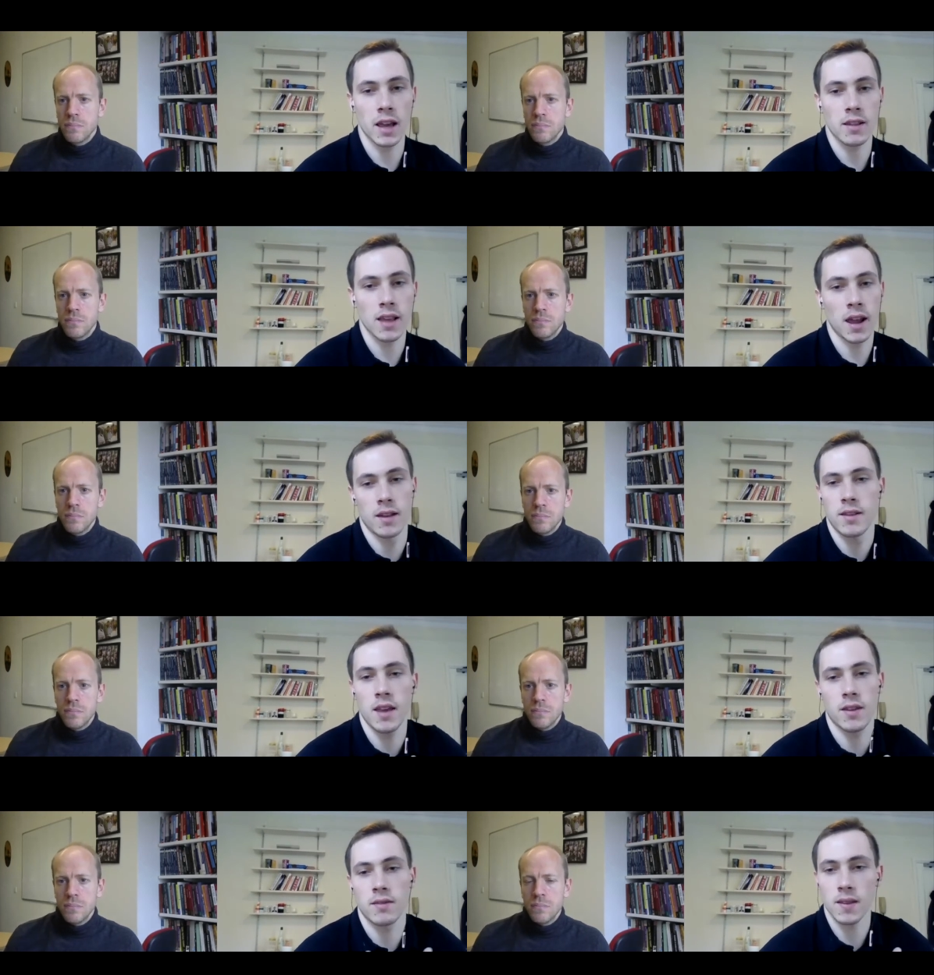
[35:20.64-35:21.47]
Speaker 1: is, and I say
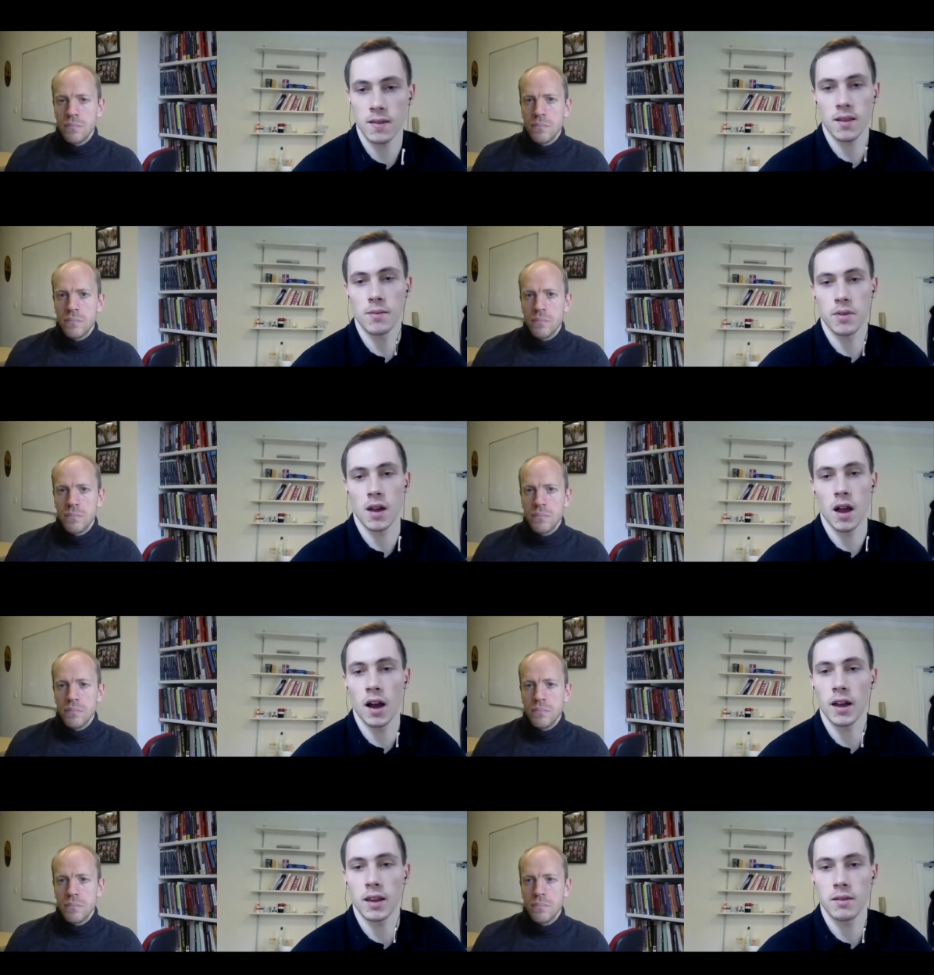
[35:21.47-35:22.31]
this, this is something that
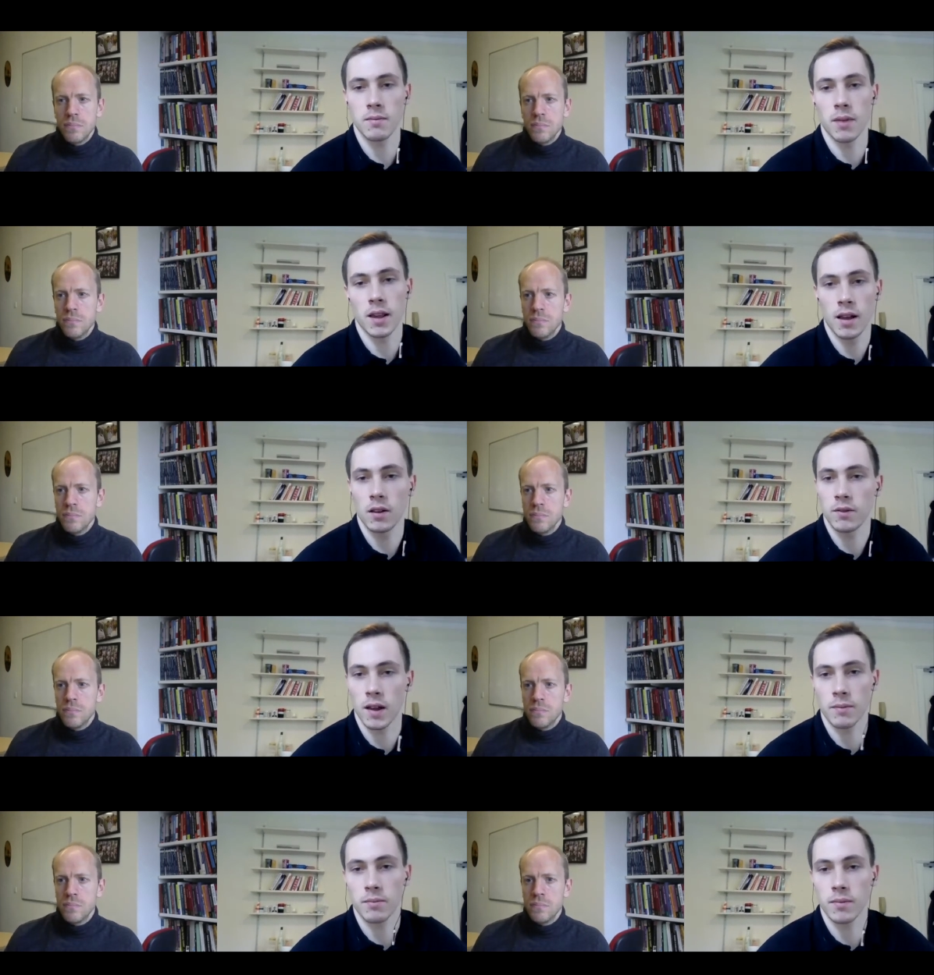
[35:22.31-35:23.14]
I myself
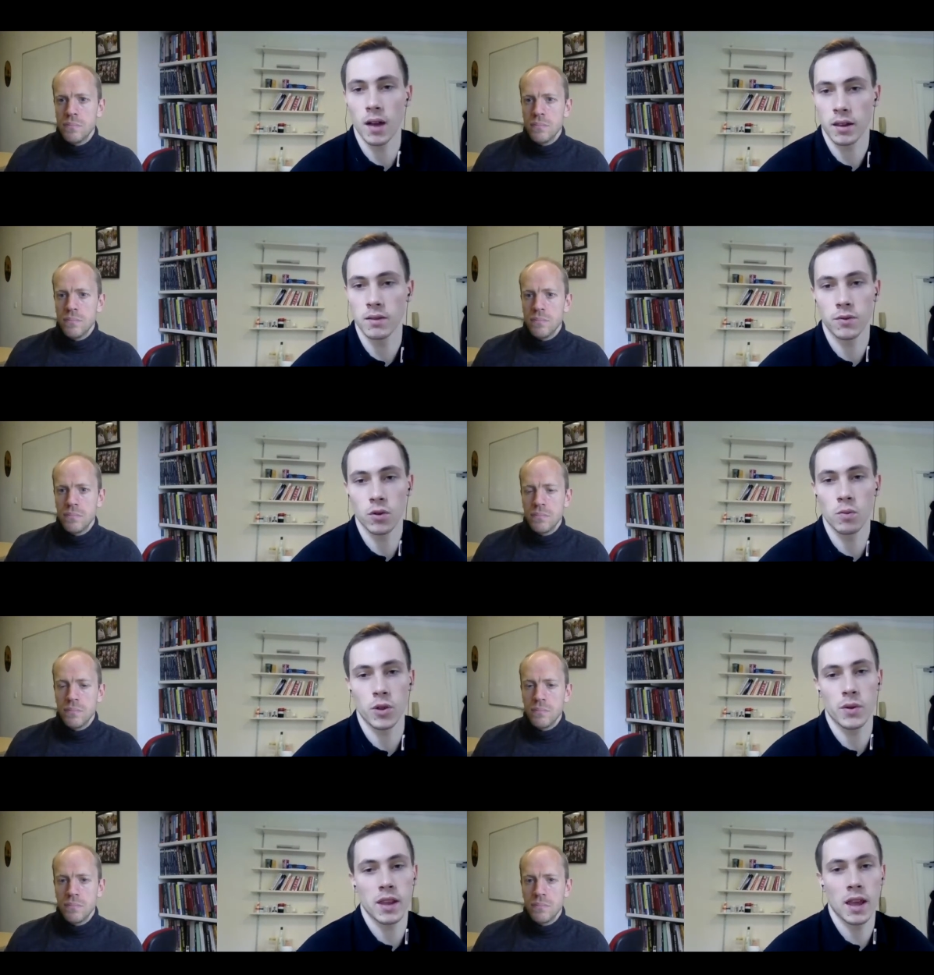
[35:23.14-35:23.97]
am I conform
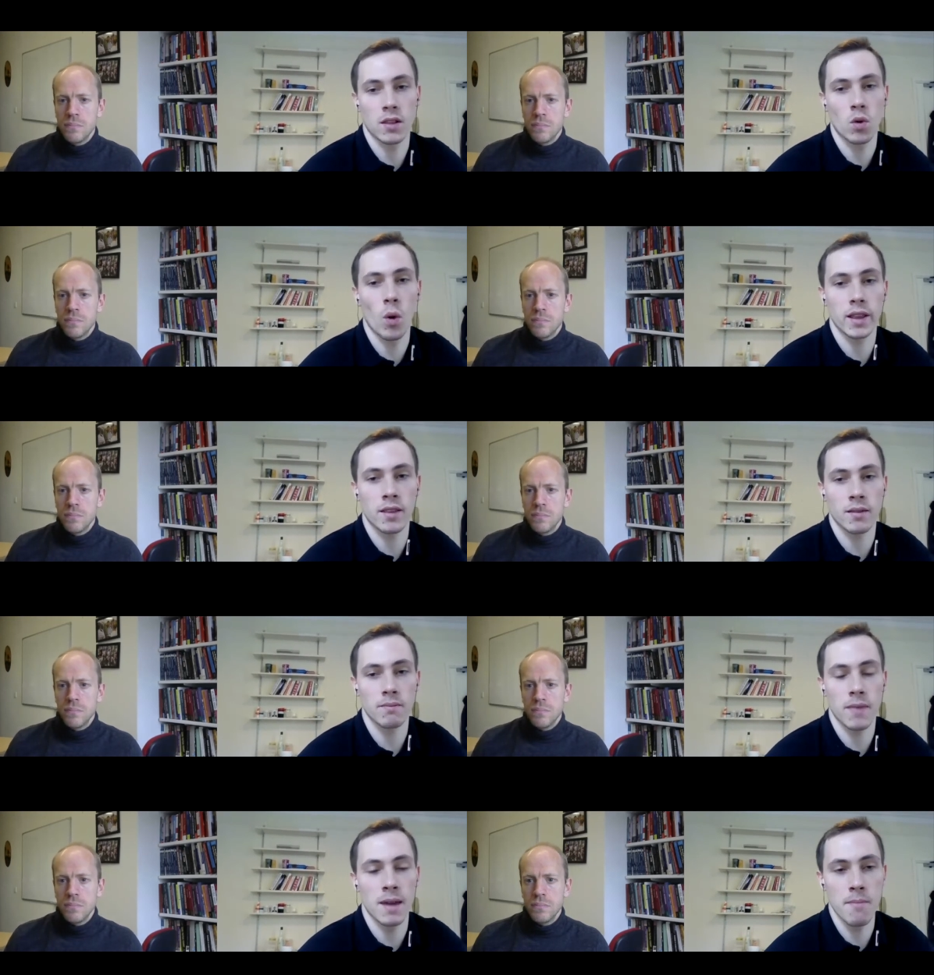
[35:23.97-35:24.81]
to. It's quite
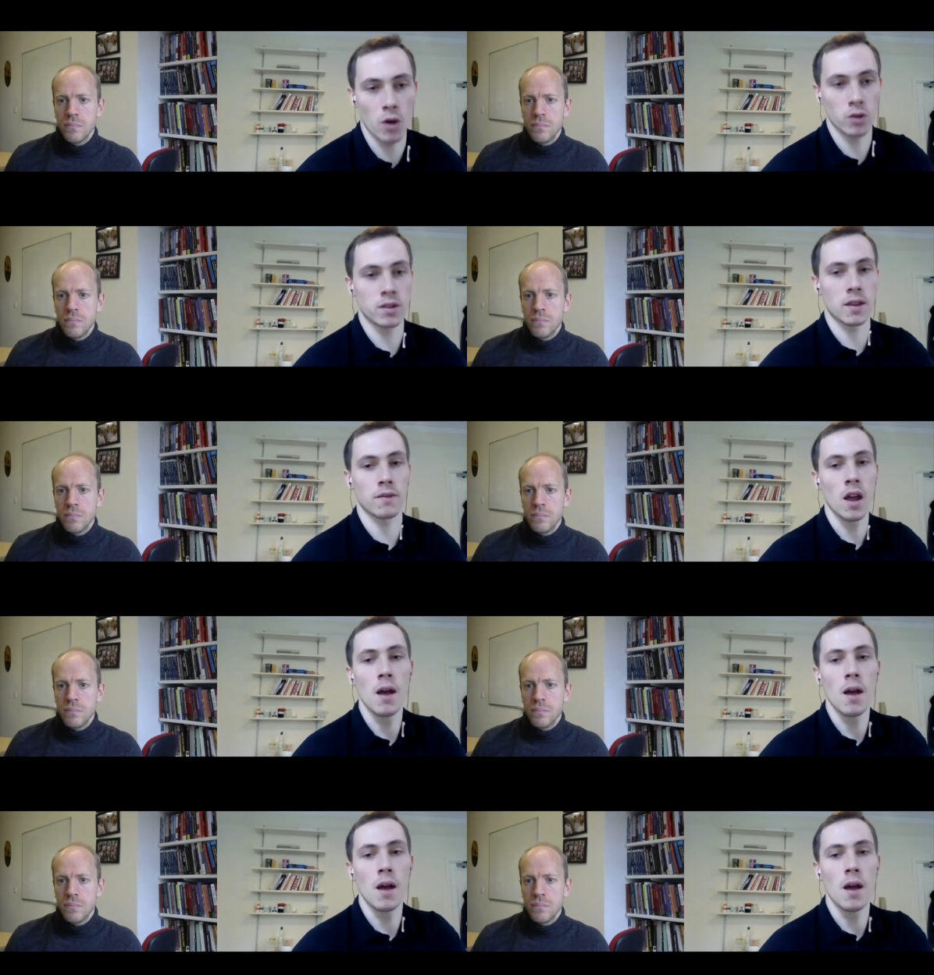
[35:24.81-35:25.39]
emotive.